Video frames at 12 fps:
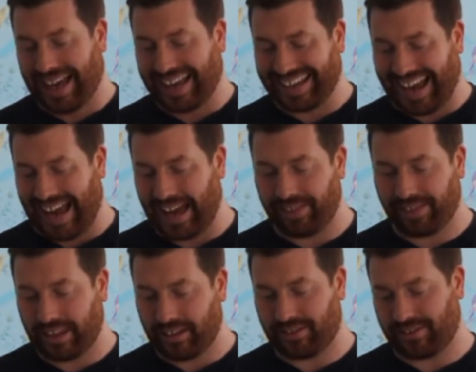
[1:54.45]
And at
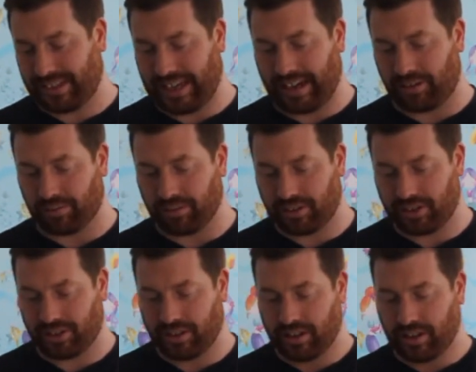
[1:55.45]
this sound,
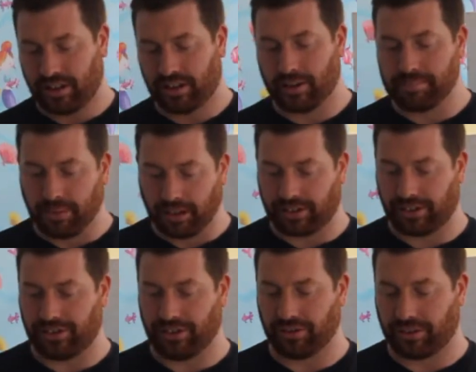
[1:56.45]
the
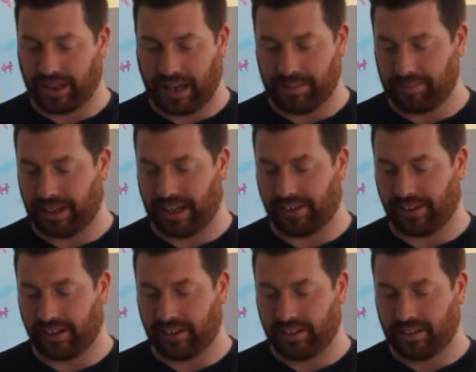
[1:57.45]
multitude came together,